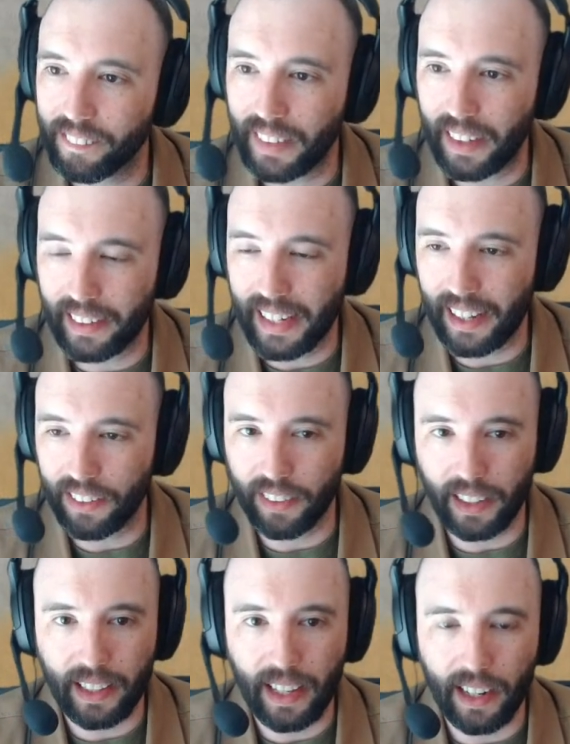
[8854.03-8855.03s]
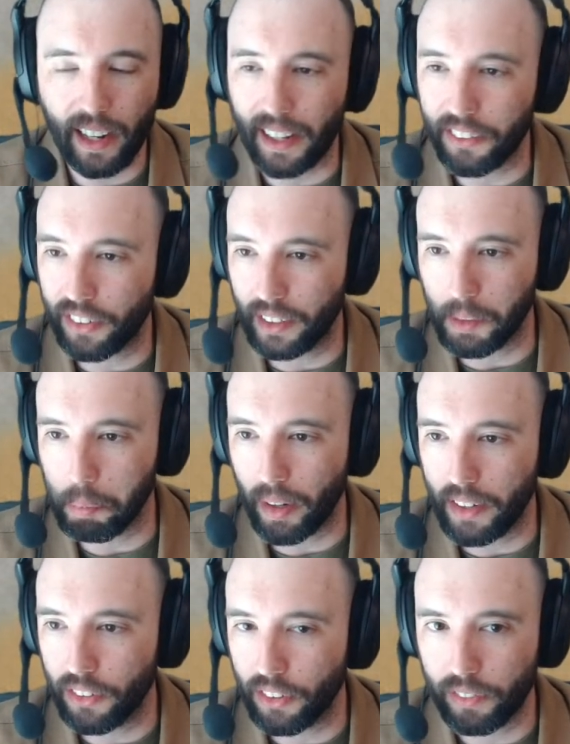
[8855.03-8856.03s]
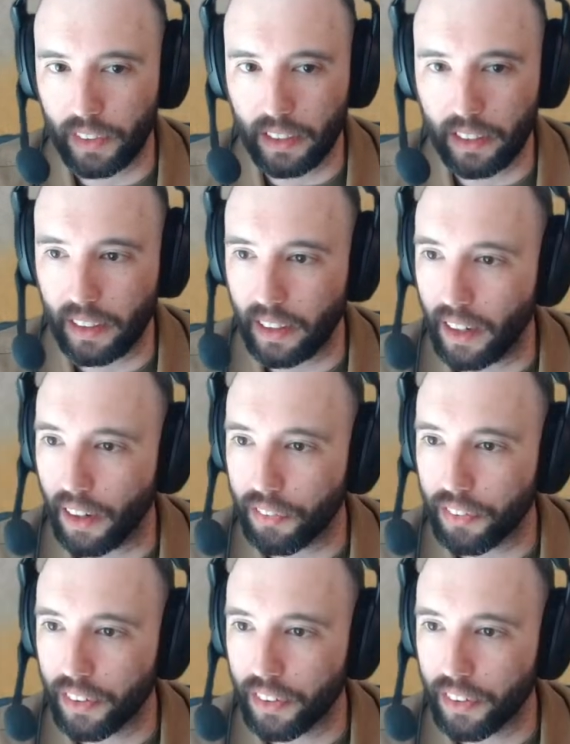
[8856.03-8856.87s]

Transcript: cannot sing the praises of D&D enough.